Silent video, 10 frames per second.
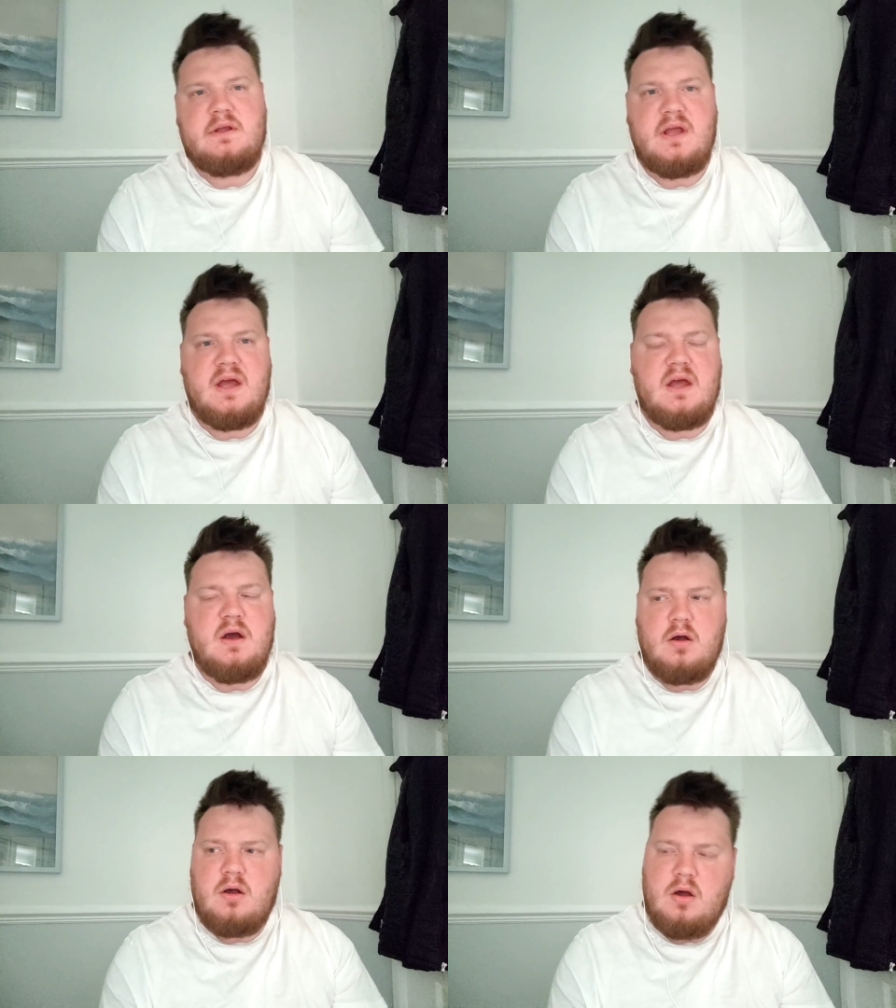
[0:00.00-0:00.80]
Yeah,
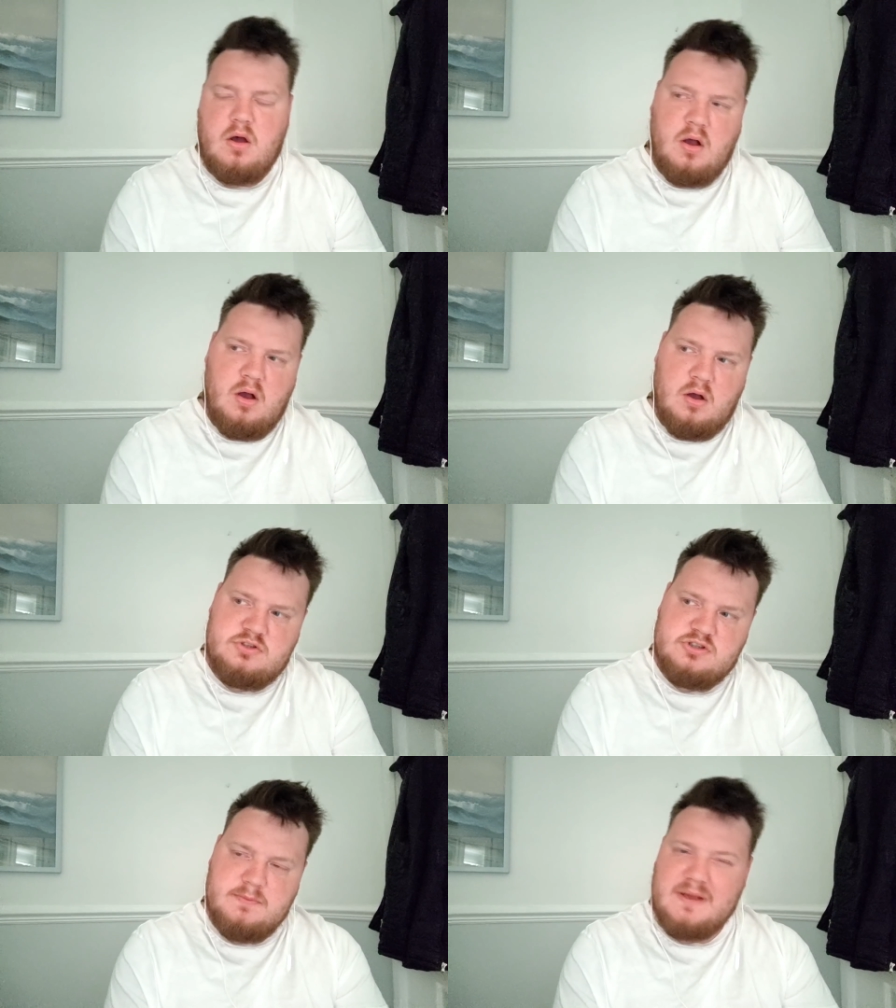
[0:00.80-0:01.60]
I, I
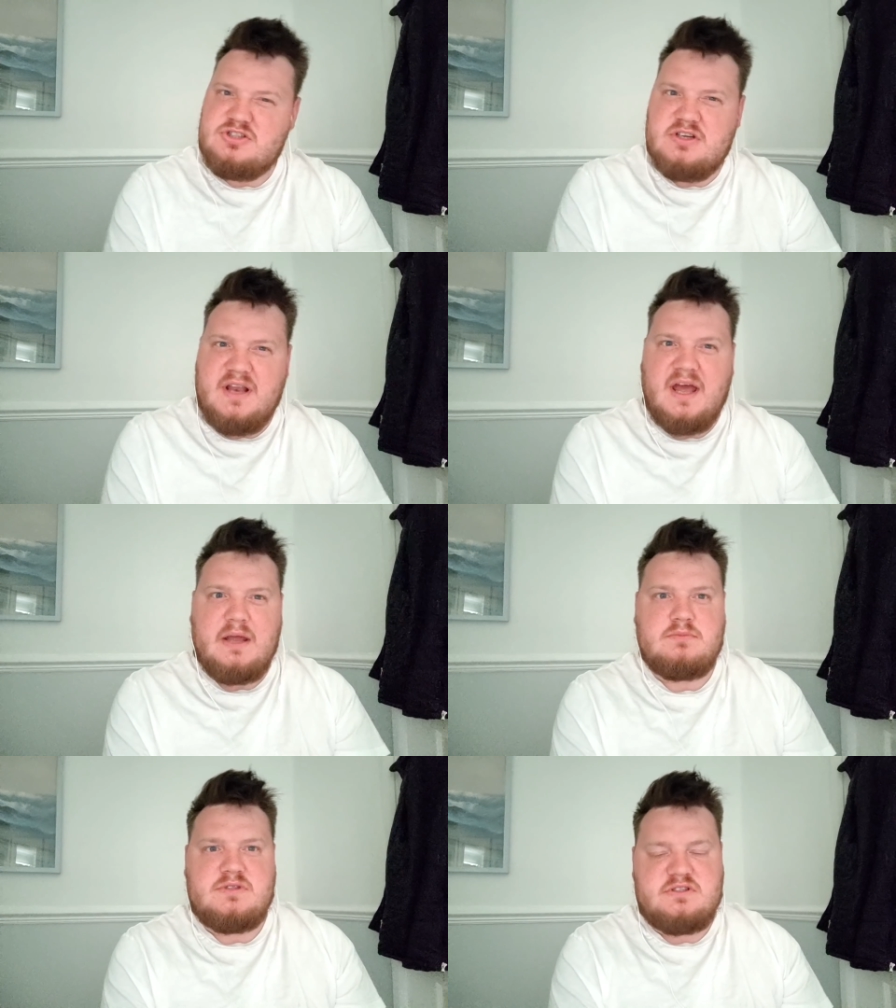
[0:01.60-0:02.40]
just mentioned
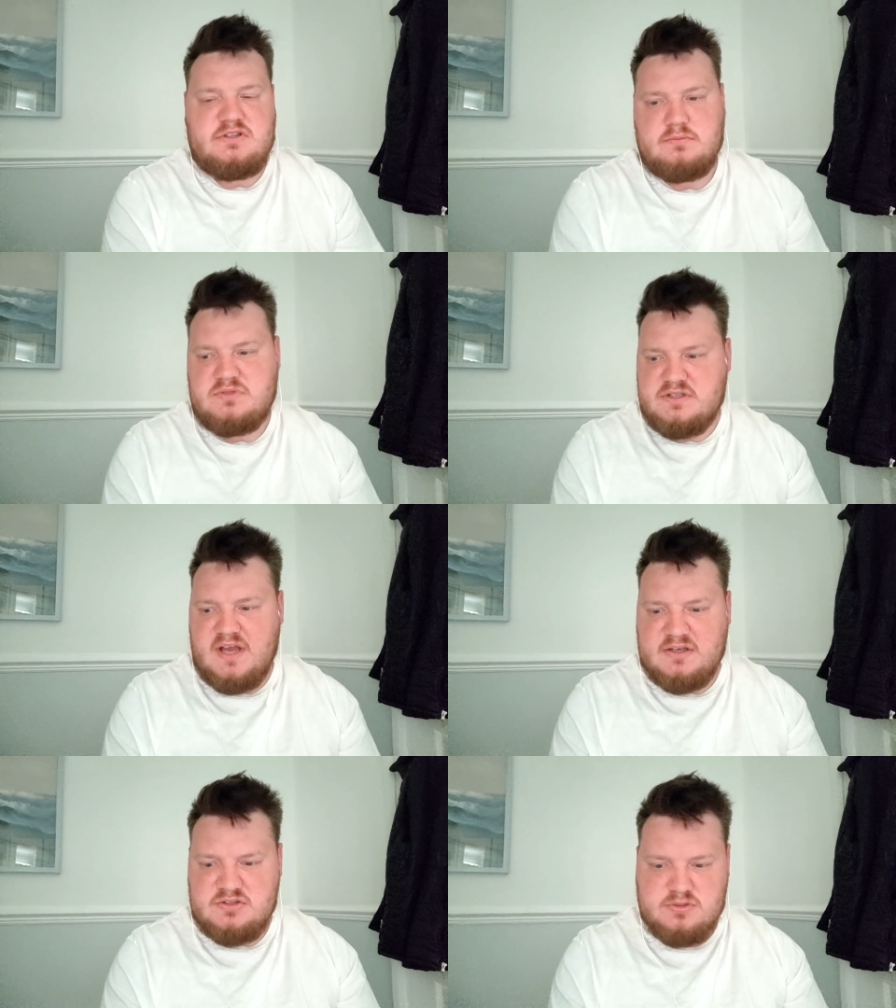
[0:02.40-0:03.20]
names in terms of
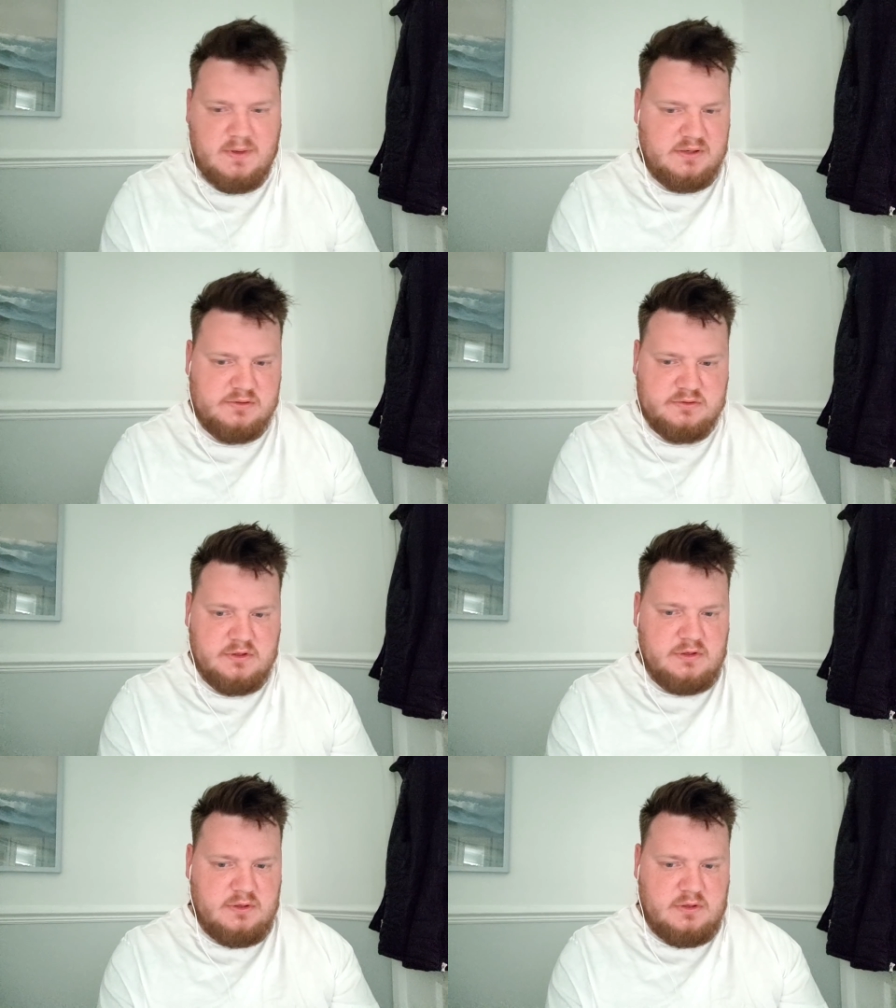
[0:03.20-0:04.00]
danger men, and
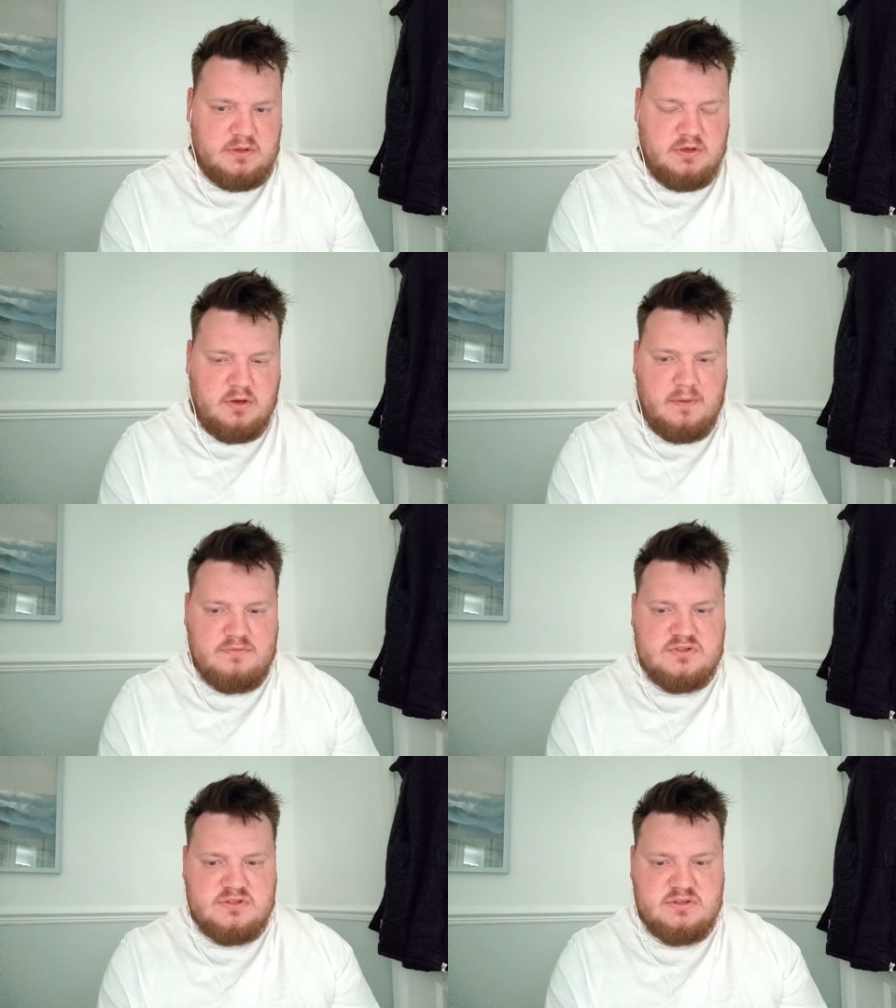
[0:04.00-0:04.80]
you know
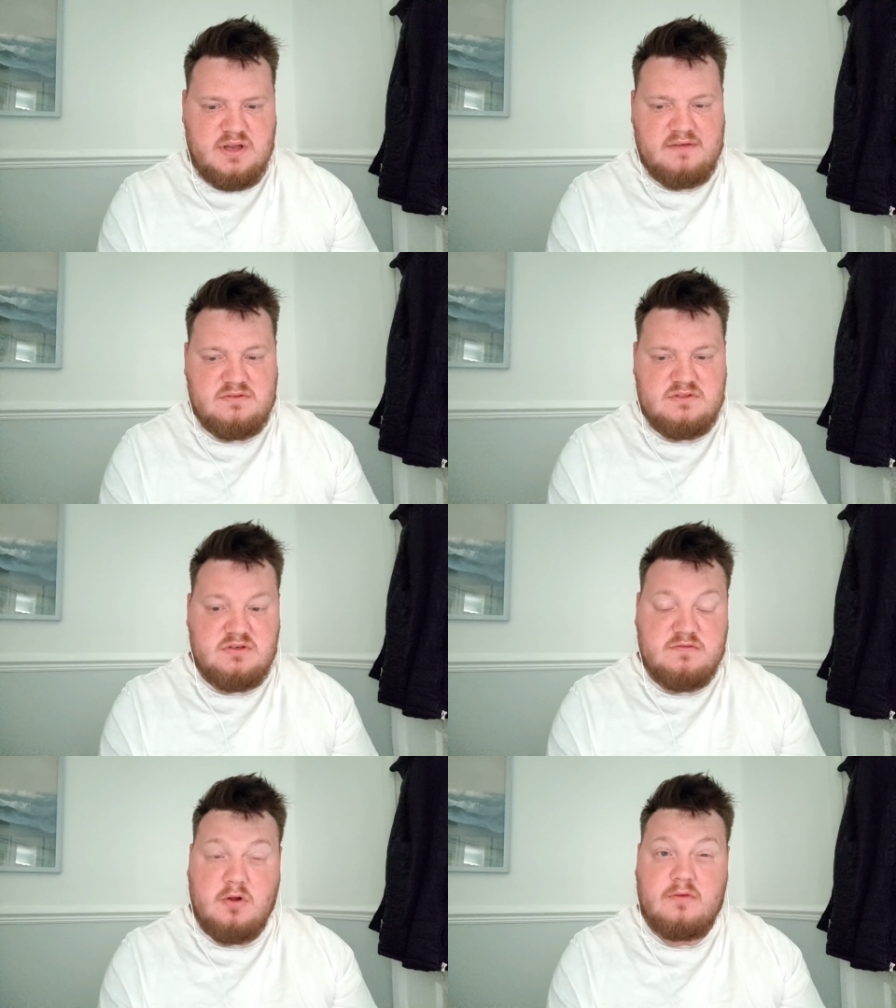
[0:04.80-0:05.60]
Everton.
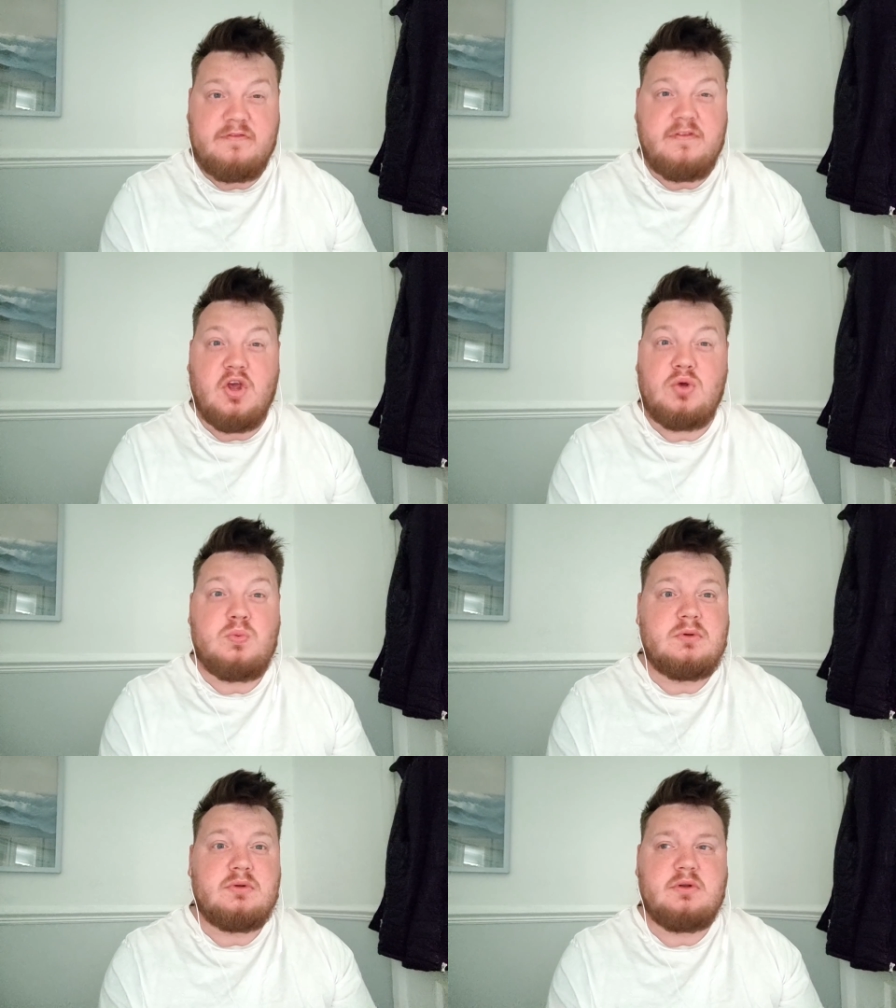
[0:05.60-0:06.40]
Everton have got a few,
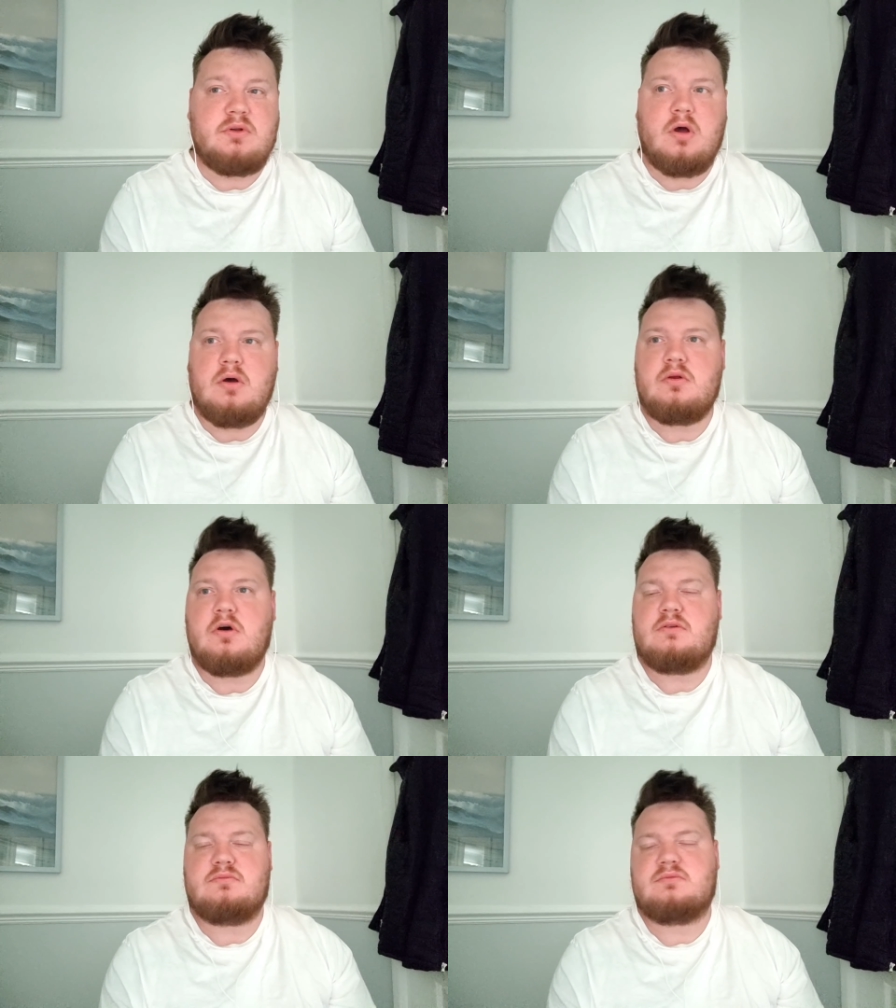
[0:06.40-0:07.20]
not
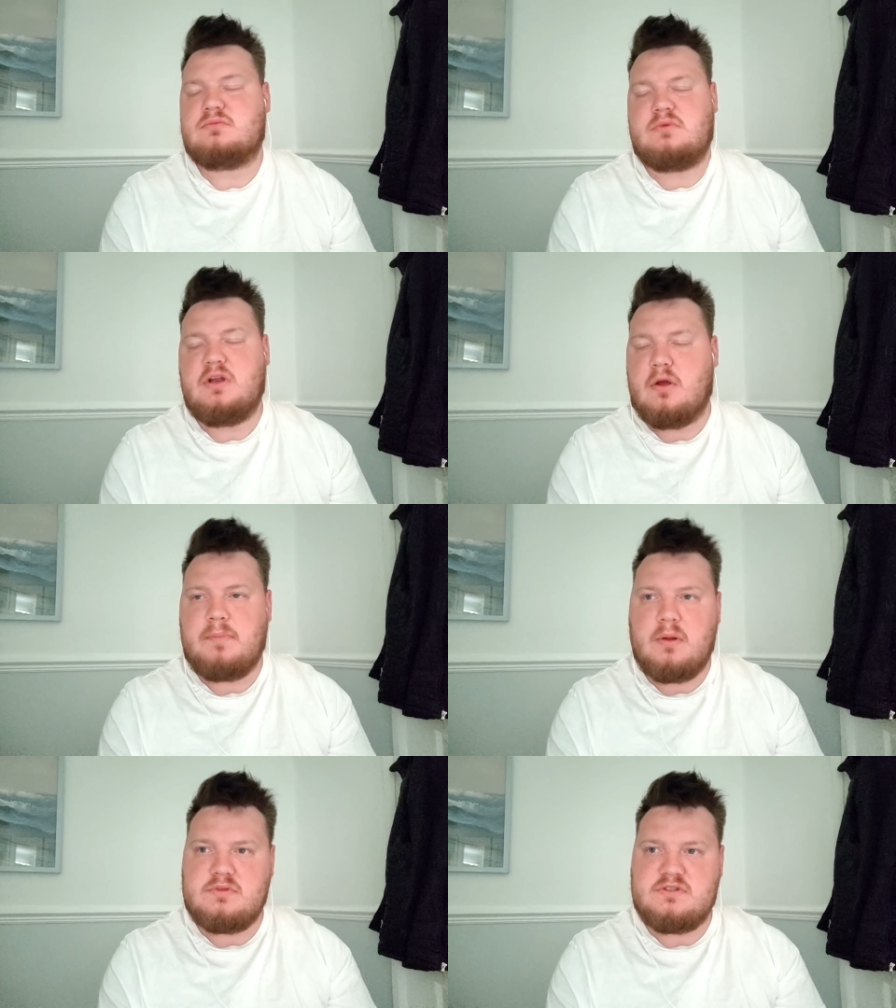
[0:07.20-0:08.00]
not you know
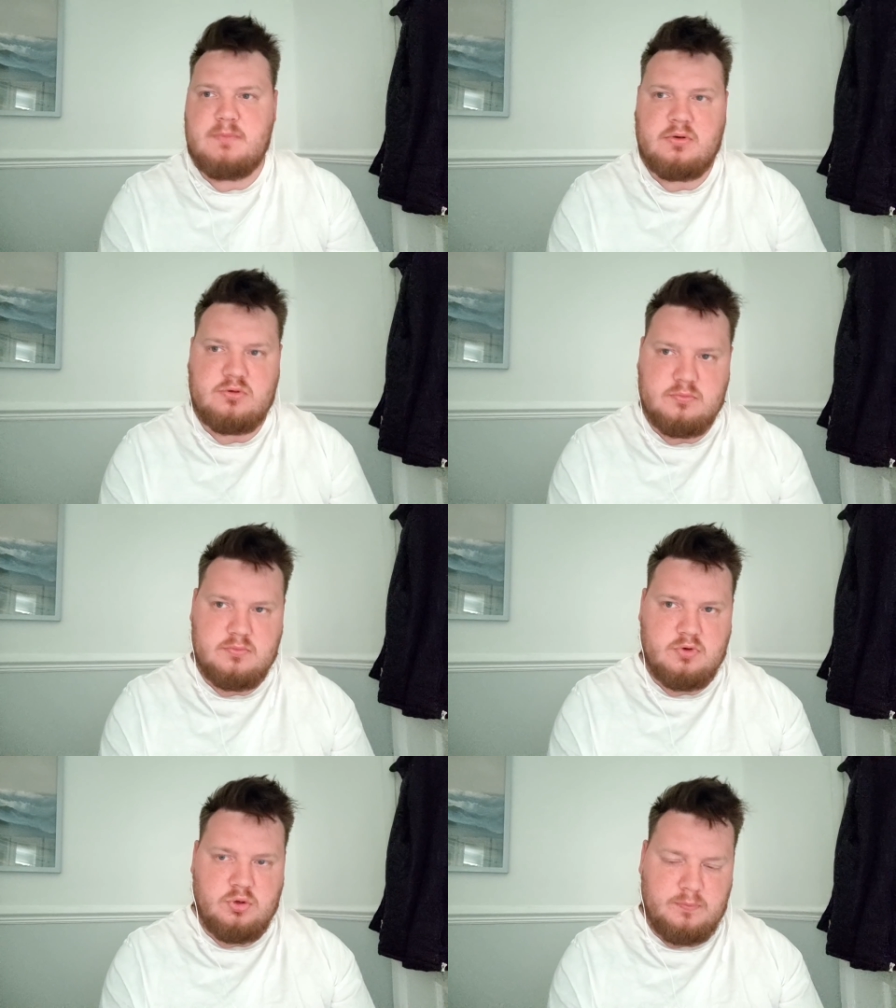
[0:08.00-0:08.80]
blowing smoke
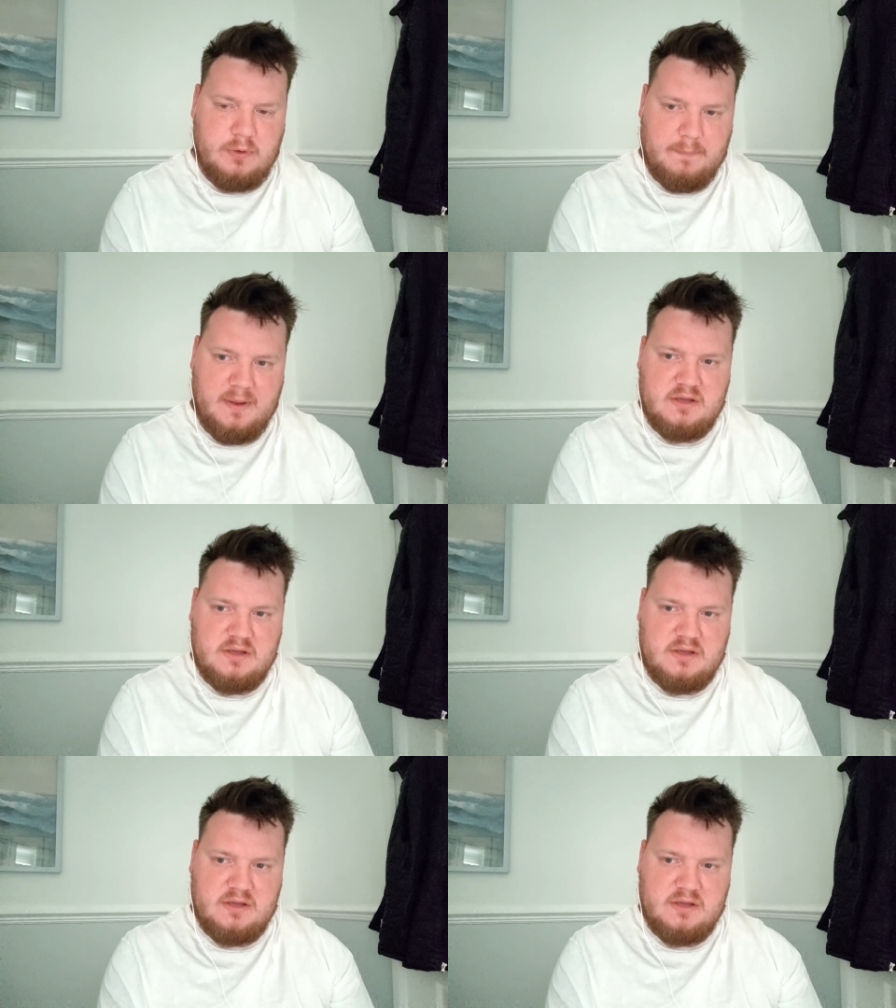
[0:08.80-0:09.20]
up our